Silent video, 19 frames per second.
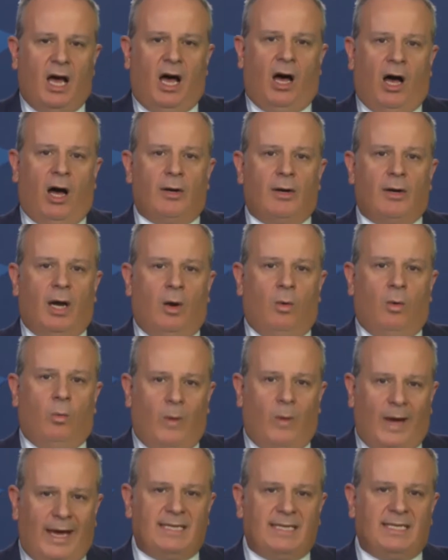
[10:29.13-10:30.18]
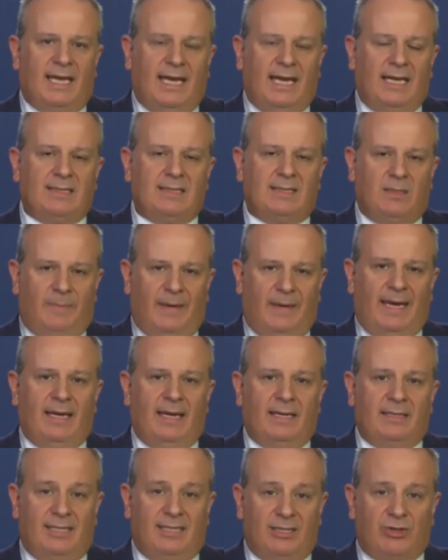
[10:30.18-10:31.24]
are awaiting to be
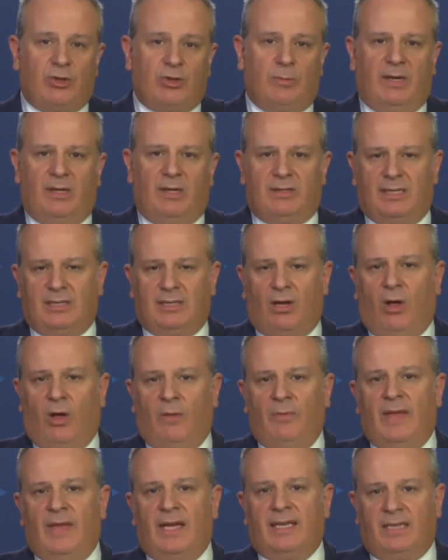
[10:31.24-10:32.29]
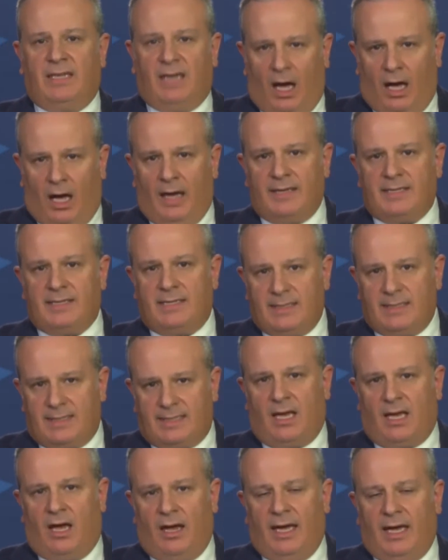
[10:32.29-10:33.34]
distributed on the Gazan
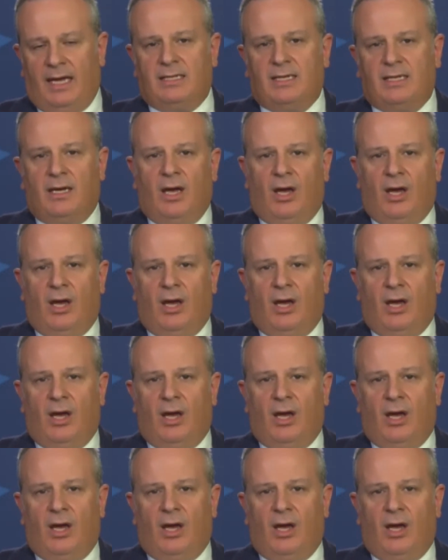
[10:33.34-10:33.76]
side